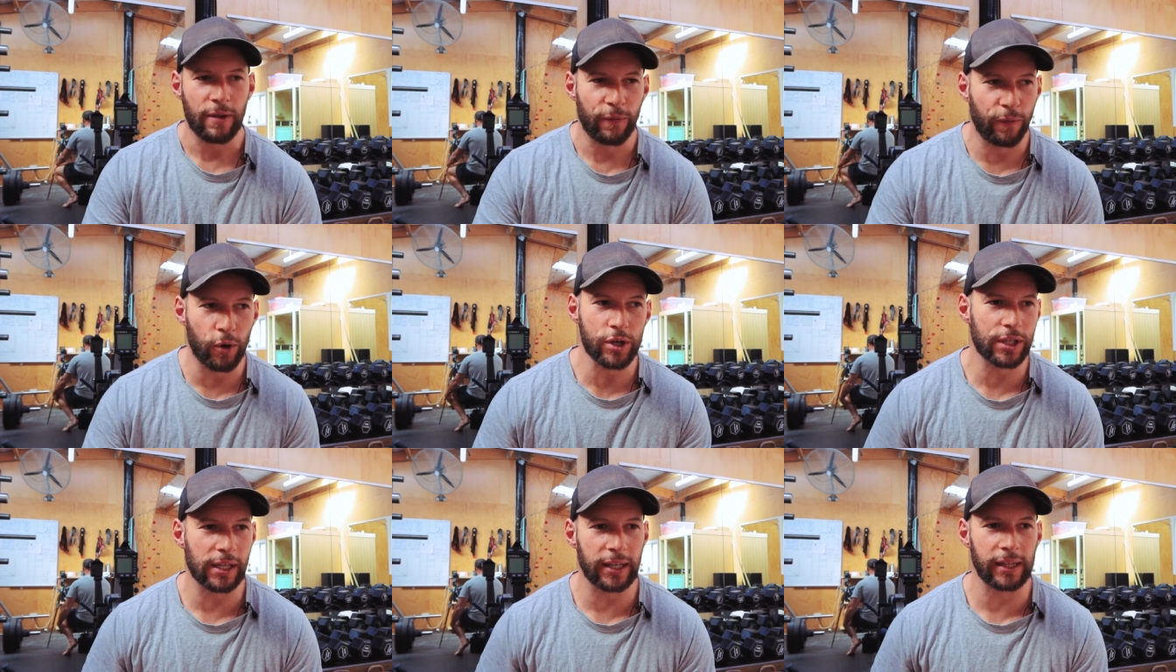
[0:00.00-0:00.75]

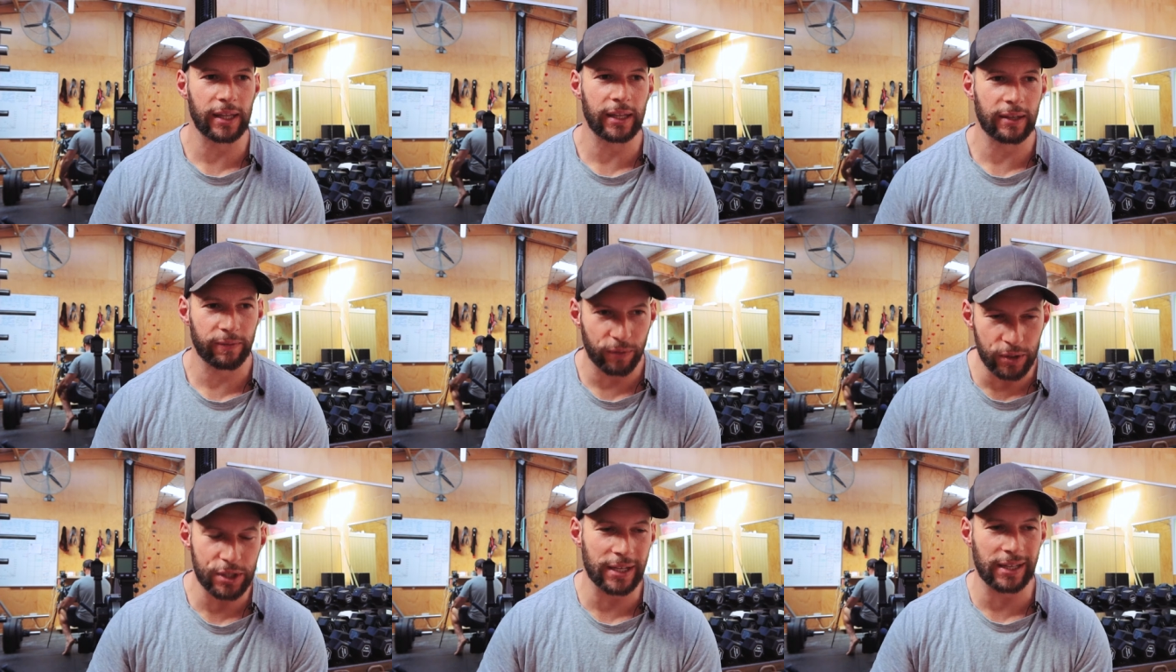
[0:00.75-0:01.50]
Fortunately,
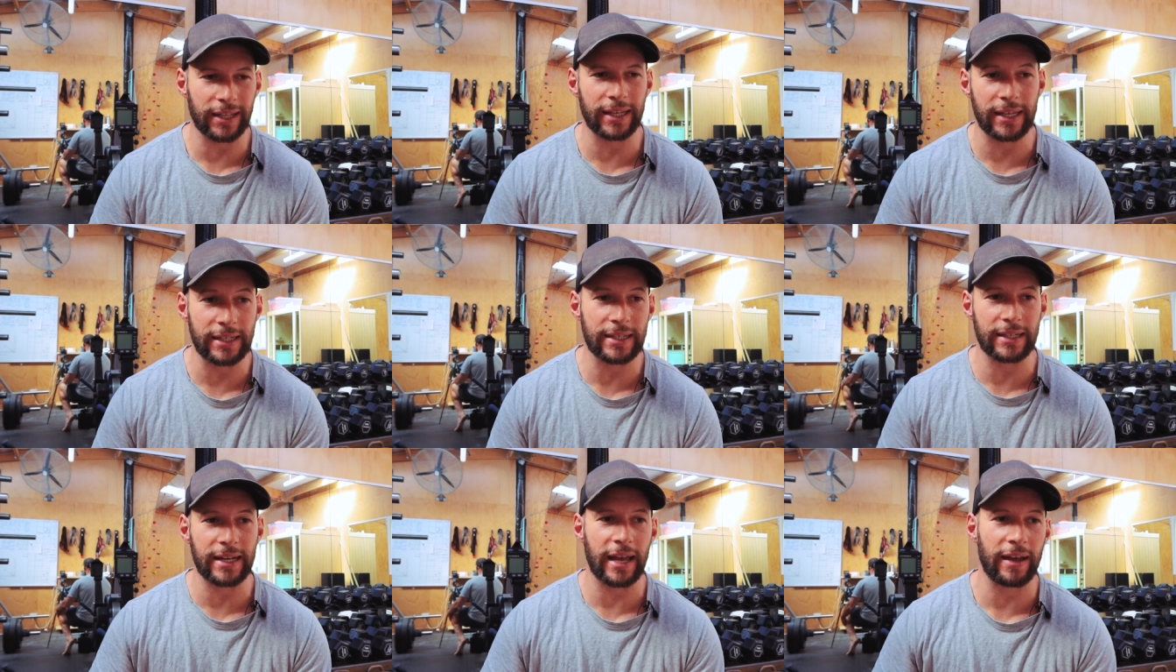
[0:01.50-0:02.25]
fortunately, he
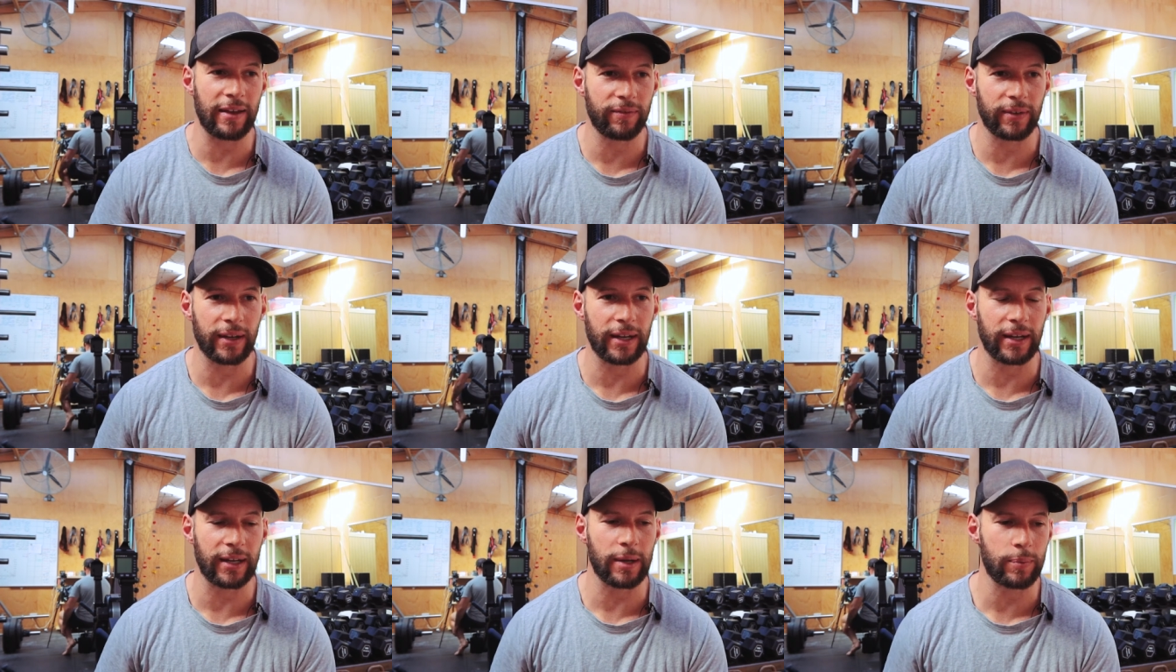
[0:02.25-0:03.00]
didn't have
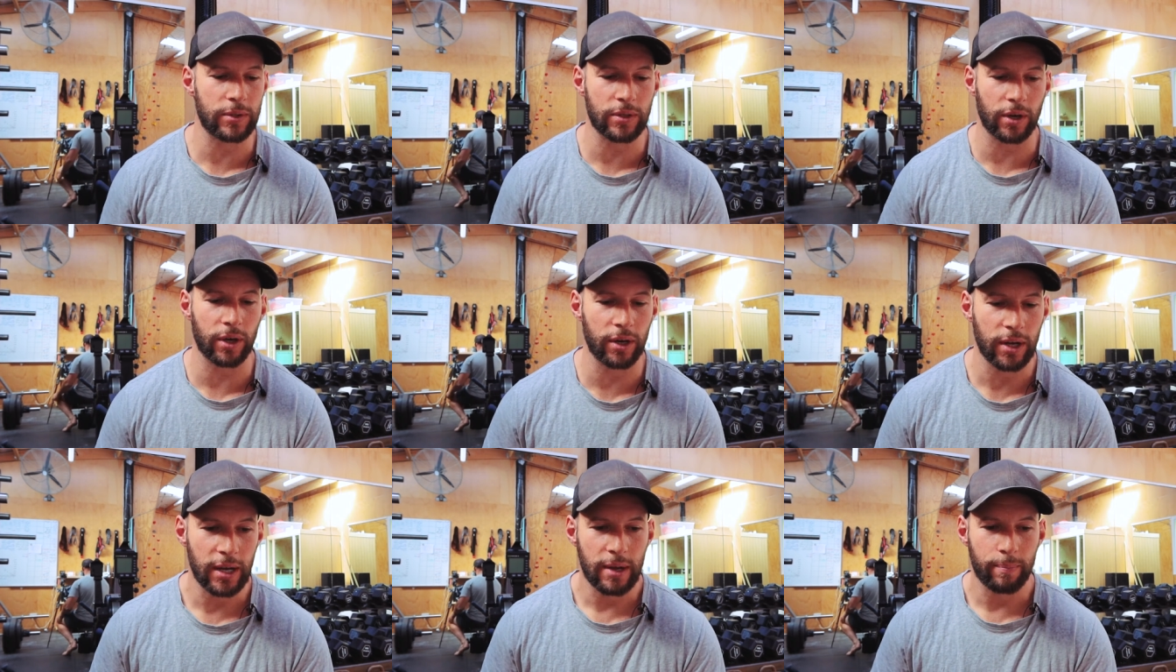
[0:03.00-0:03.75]
an
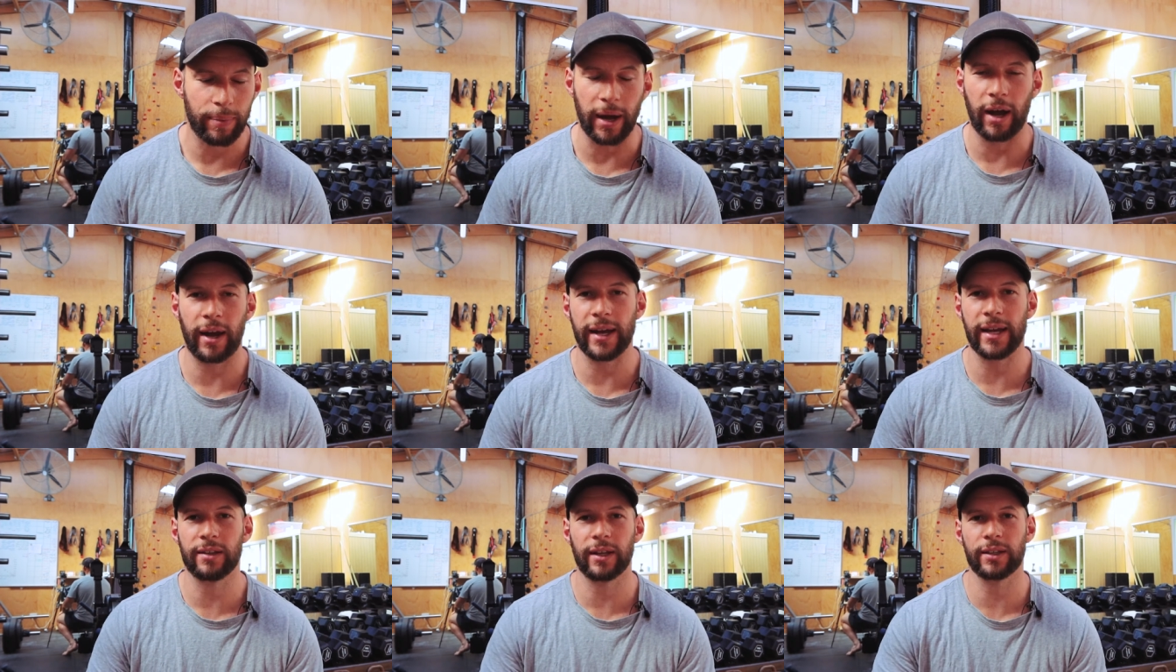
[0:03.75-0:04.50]
episode, but I
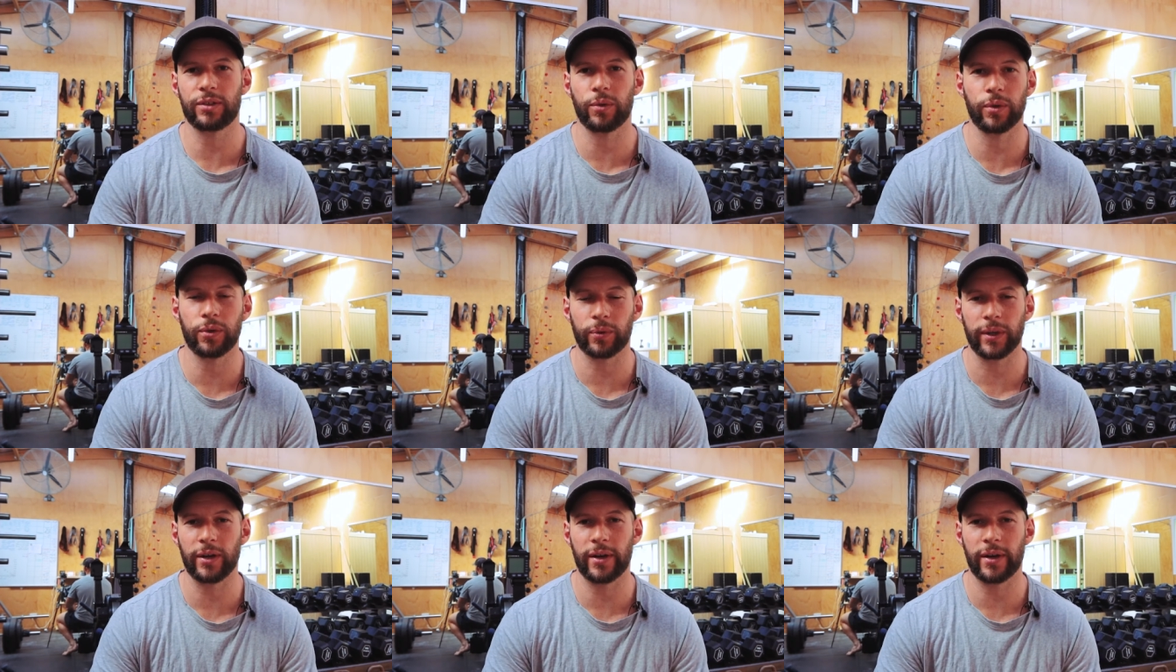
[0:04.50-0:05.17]
had like two or three